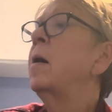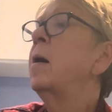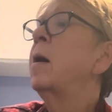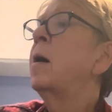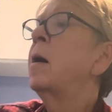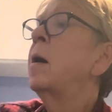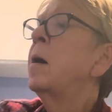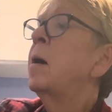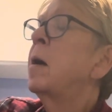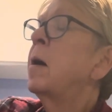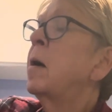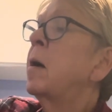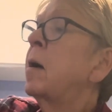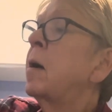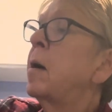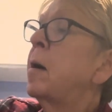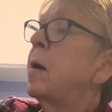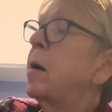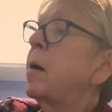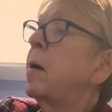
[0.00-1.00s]
oh,
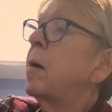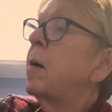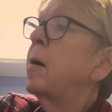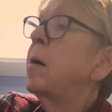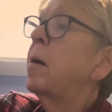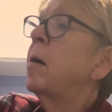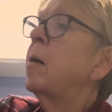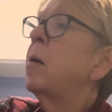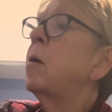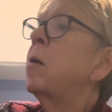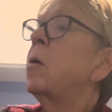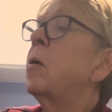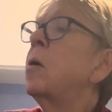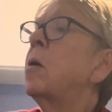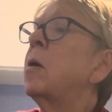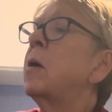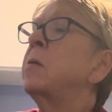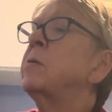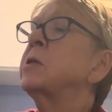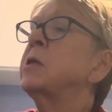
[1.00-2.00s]

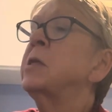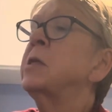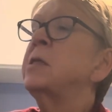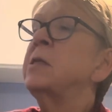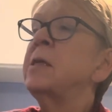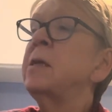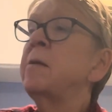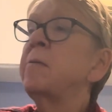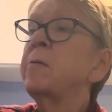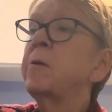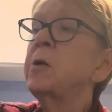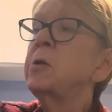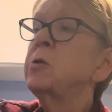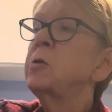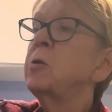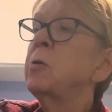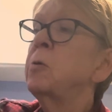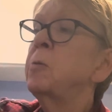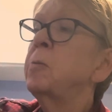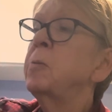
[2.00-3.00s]
I was going to say I forgot
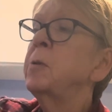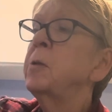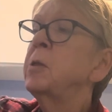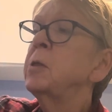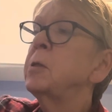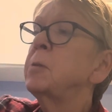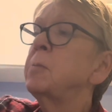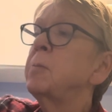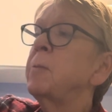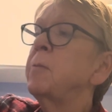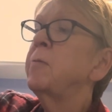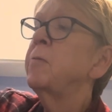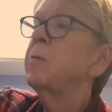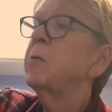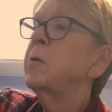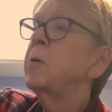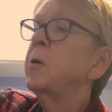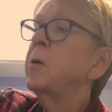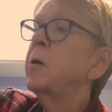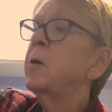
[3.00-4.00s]
to open this
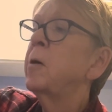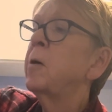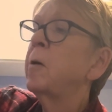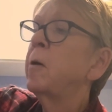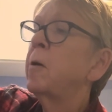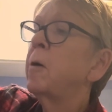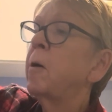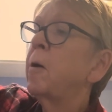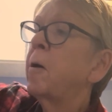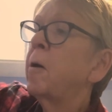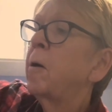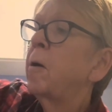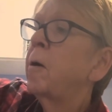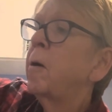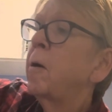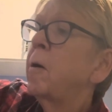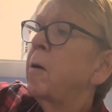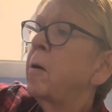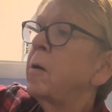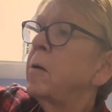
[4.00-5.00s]
before
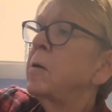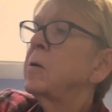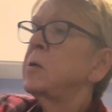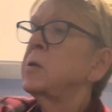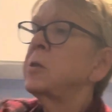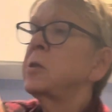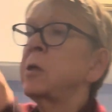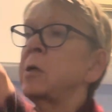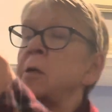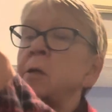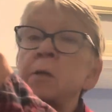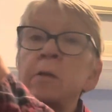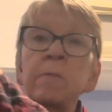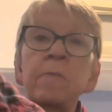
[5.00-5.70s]
starting the